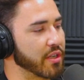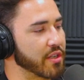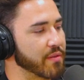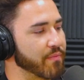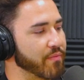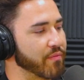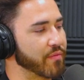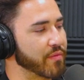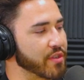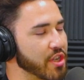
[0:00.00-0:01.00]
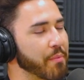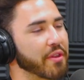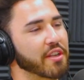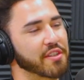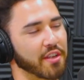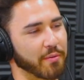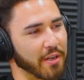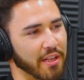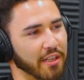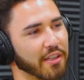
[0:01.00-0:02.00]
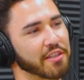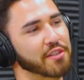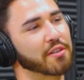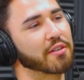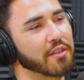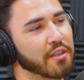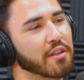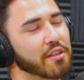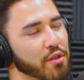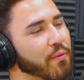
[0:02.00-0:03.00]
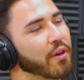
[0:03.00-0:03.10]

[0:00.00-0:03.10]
uh, something is the other one I like a lot too. So